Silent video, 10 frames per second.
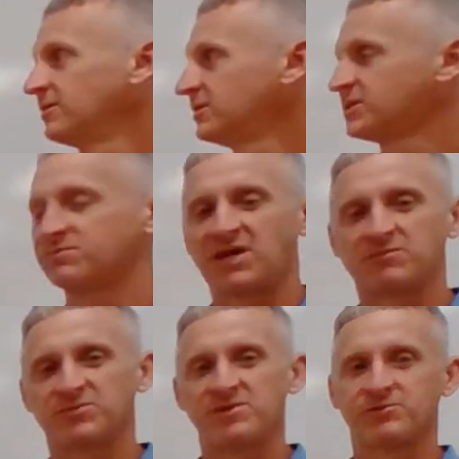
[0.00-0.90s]

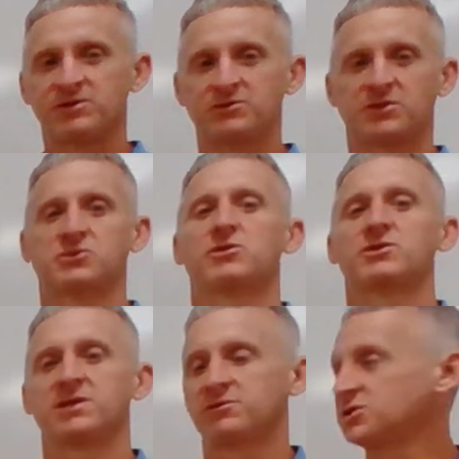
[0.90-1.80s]
Sometimes people use those
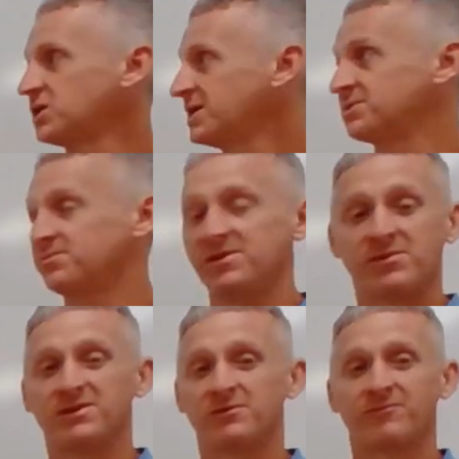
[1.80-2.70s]
words interchangeably,
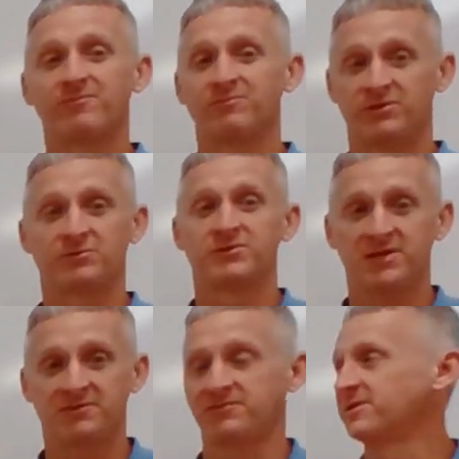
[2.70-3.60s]
but they're
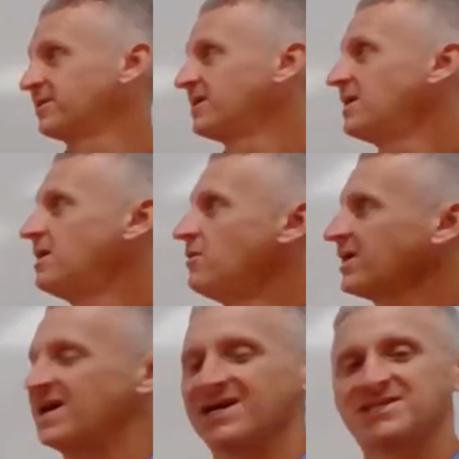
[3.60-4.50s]
different.
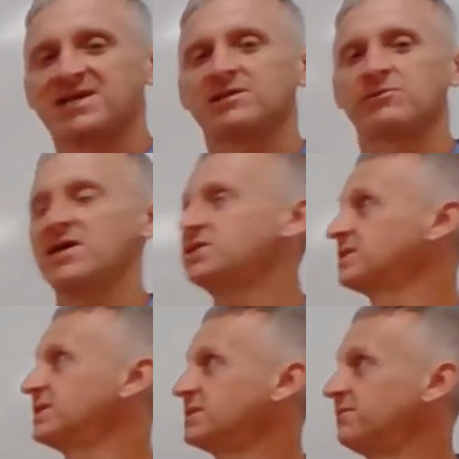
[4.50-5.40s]
Okay, acceleration
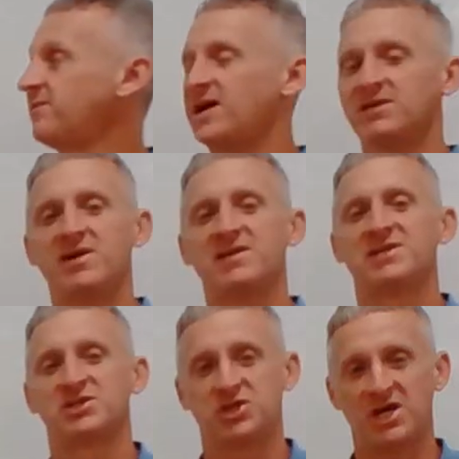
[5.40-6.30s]
is defined to be the
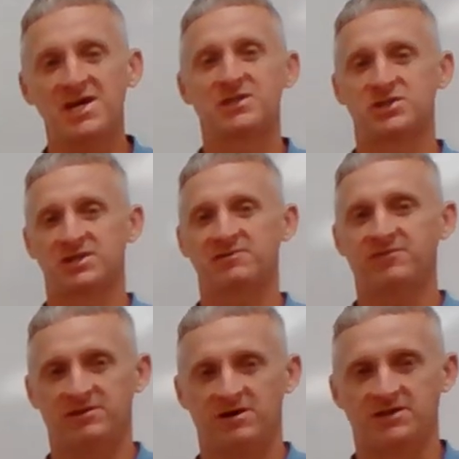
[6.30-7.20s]
change in
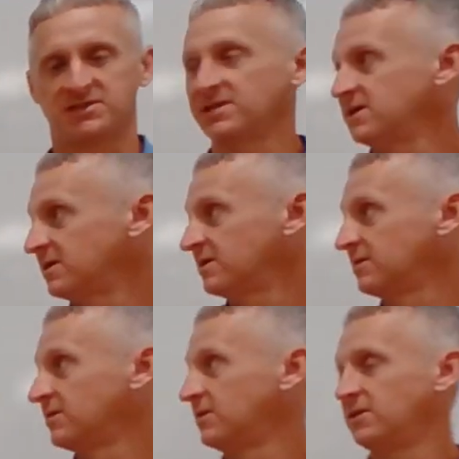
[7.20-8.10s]
velocity
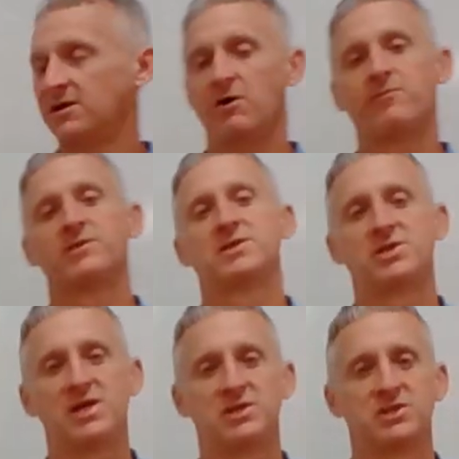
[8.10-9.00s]
over the
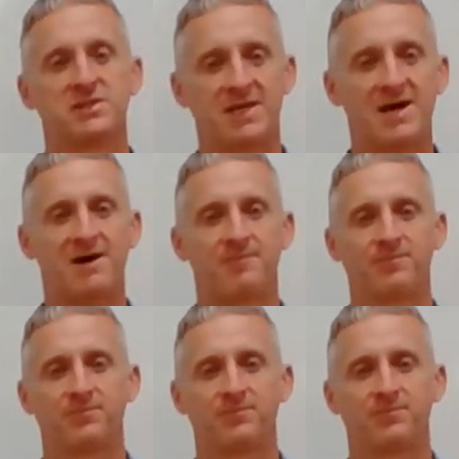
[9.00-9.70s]
change in time.